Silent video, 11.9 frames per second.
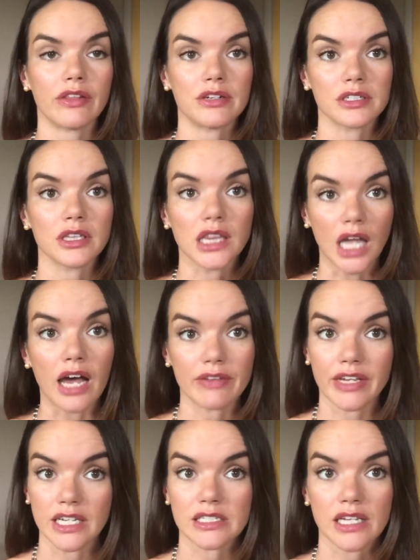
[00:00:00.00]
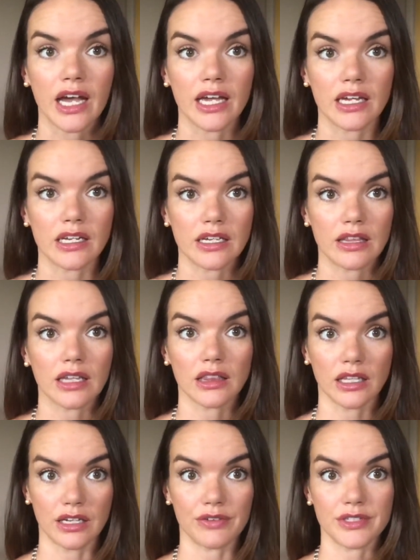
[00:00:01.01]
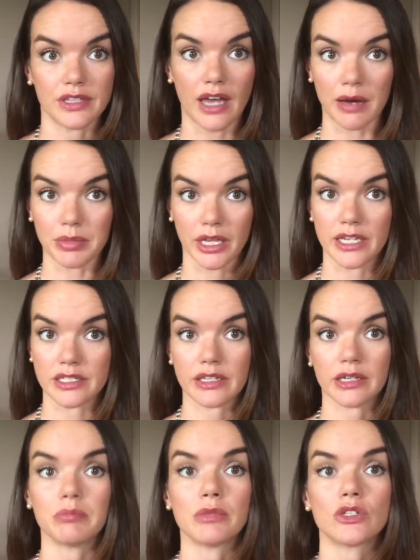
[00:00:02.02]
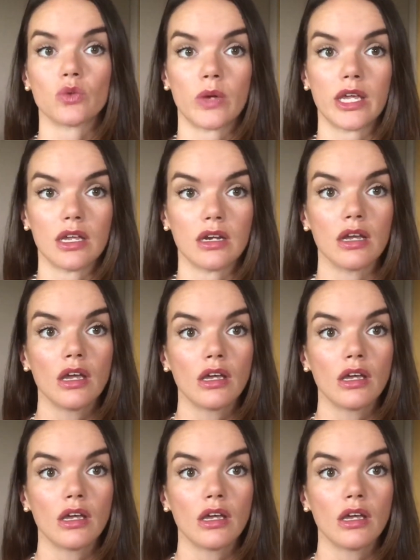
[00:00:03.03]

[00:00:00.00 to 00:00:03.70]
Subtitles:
and there's a lot of anxiety that lives in that place in between.